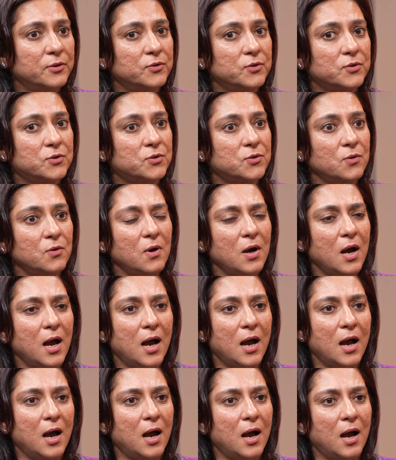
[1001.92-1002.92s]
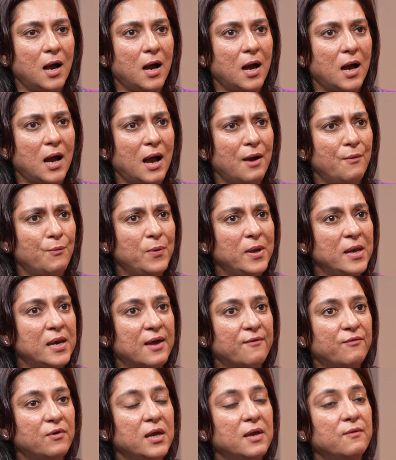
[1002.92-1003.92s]
so we
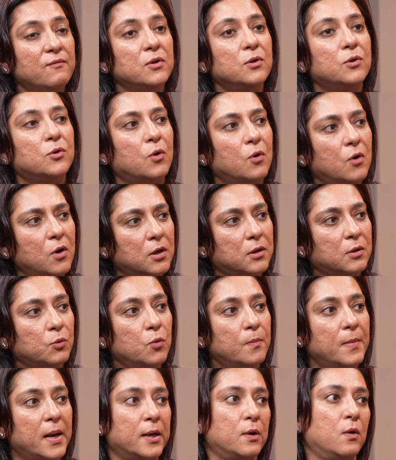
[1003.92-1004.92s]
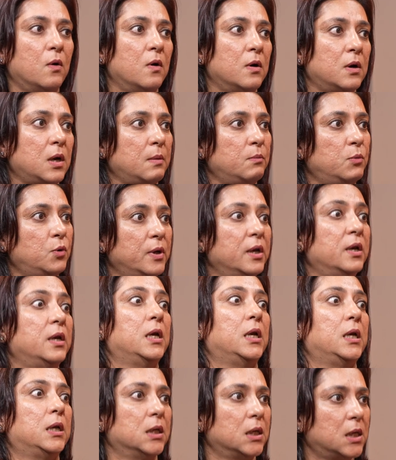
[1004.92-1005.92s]
never even thought, oh my God, I'm doing an
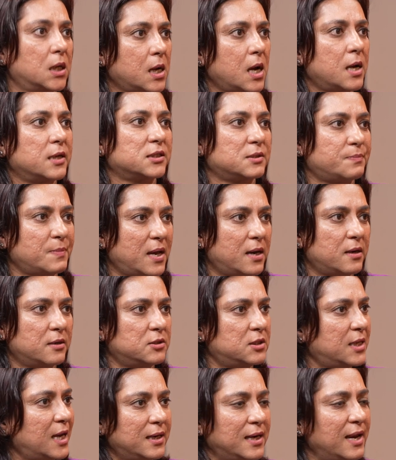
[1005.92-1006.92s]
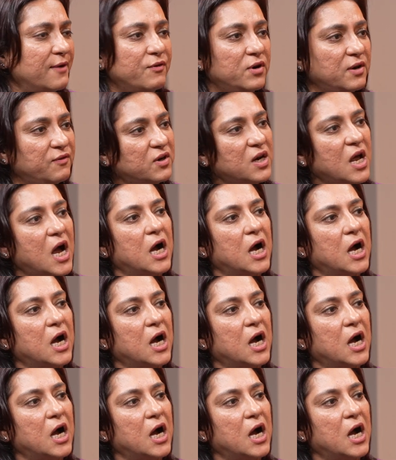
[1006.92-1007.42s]
intercaste marriage. That never even